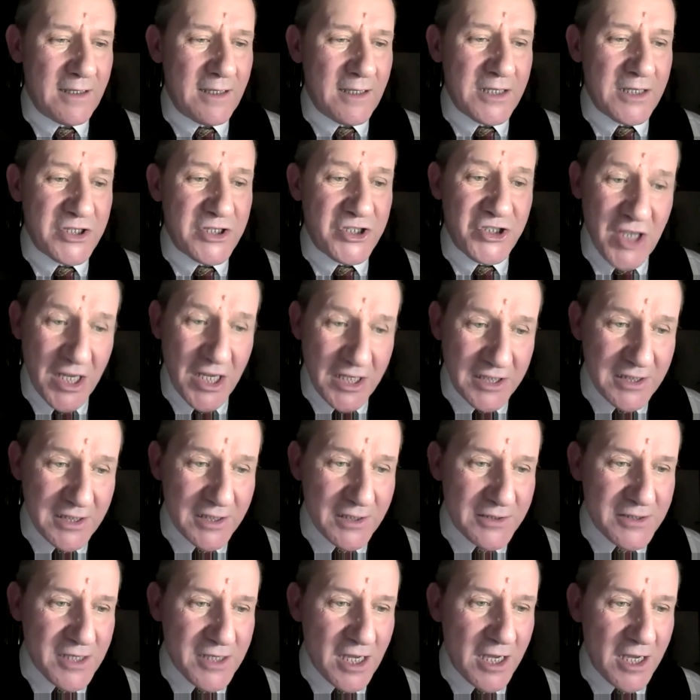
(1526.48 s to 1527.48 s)
Its gentle
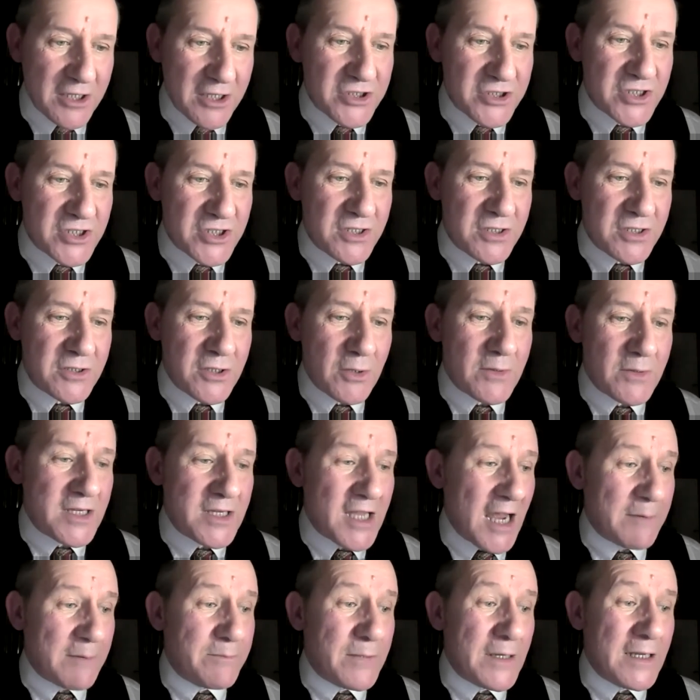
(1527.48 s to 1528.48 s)
touch, though it
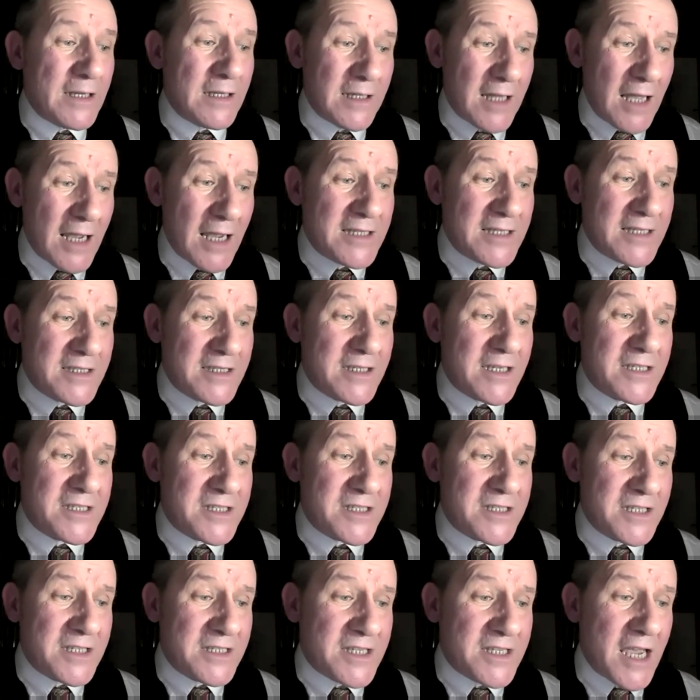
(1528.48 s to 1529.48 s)
had been light and
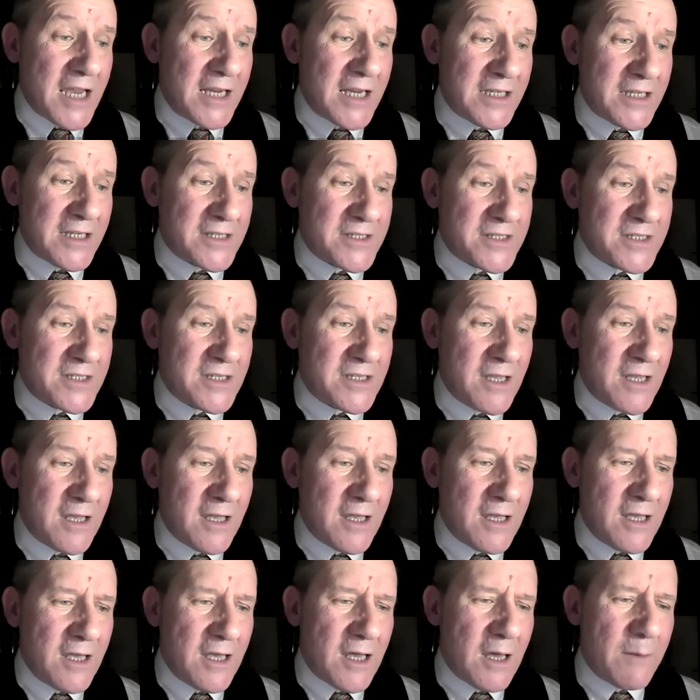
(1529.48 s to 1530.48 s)
instantaneous,
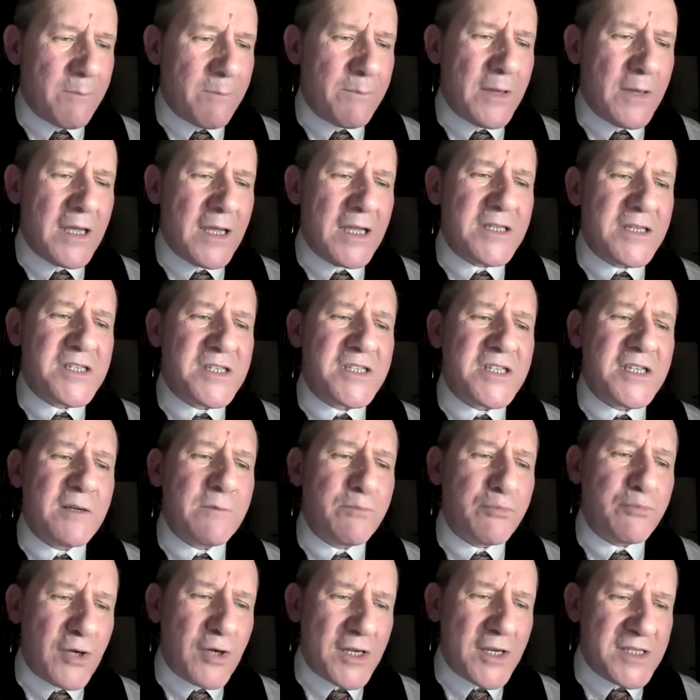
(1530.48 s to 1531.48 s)
appeared still
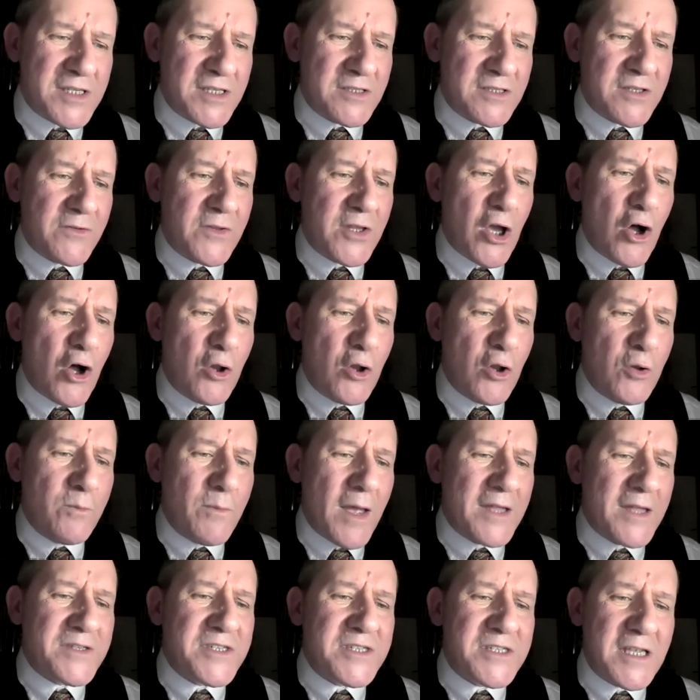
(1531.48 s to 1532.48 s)
present to the old
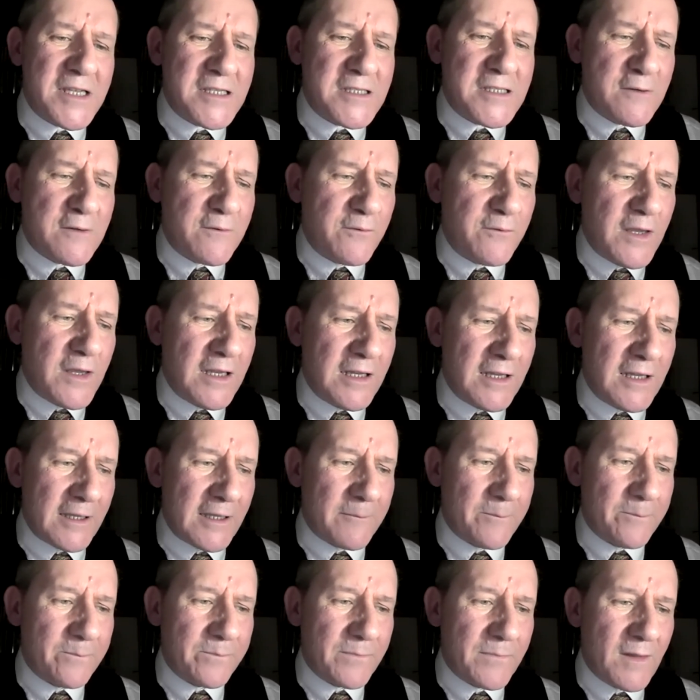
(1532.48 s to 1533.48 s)
man's sense of
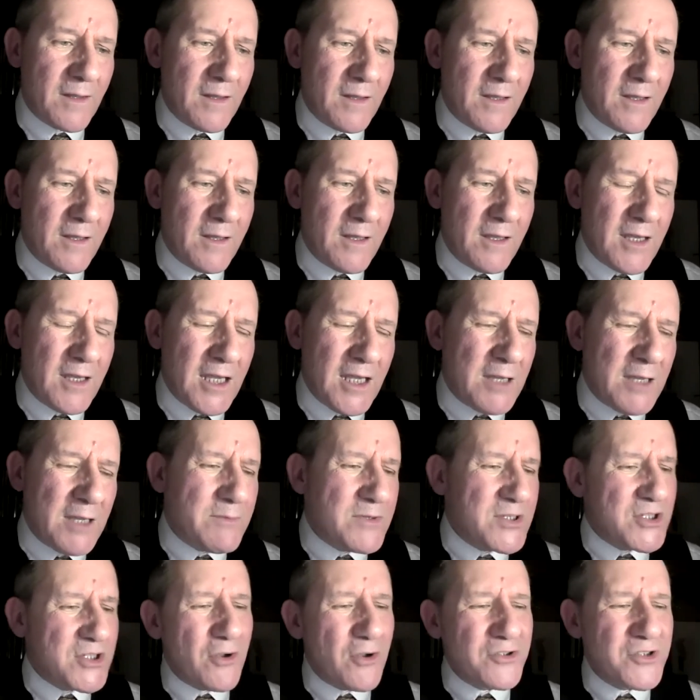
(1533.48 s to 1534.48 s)
feeling.
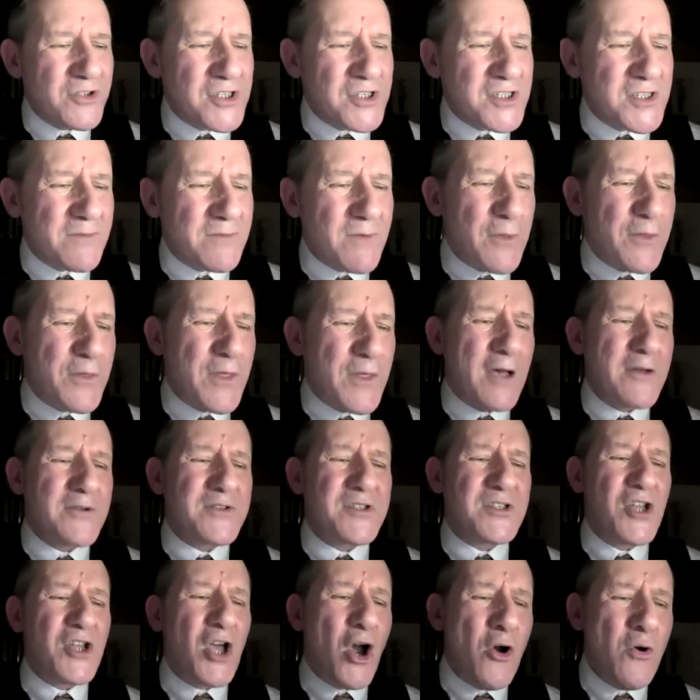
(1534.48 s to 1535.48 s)
He was conscious of a
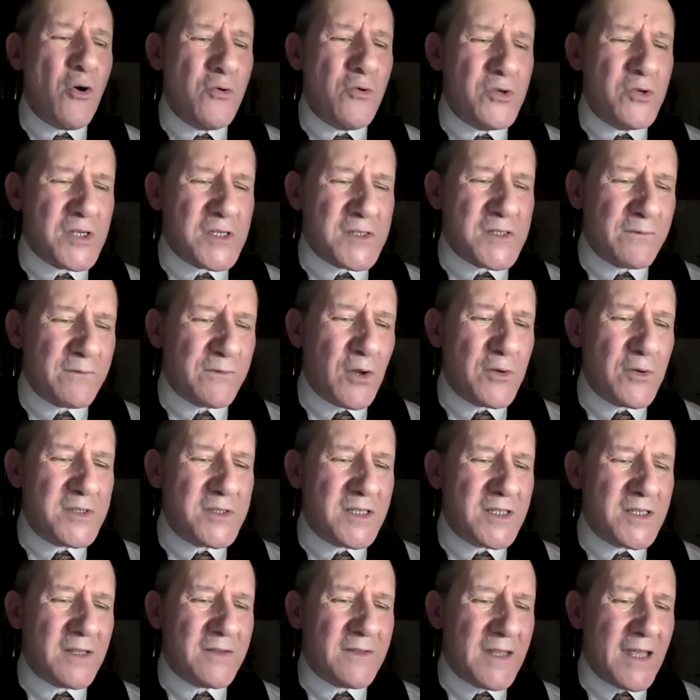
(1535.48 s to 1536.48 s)
thousand odours
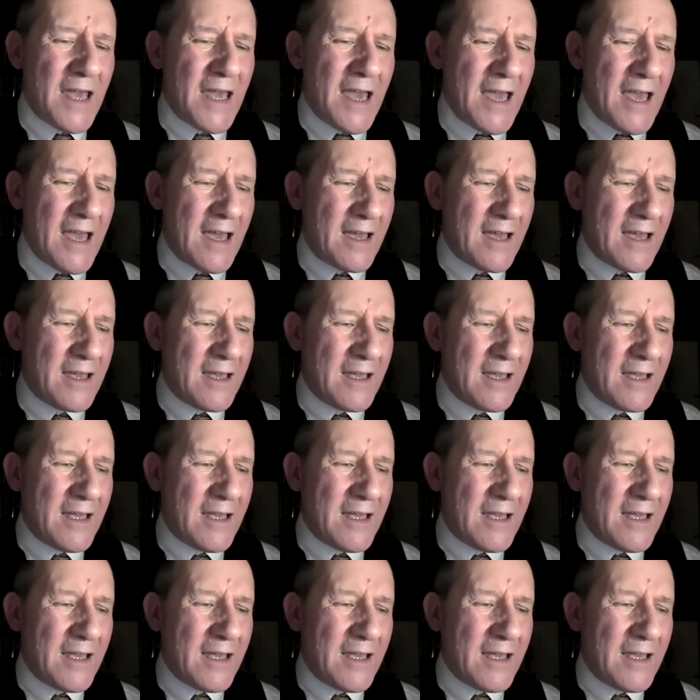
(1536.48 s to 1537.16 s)
floating in the air,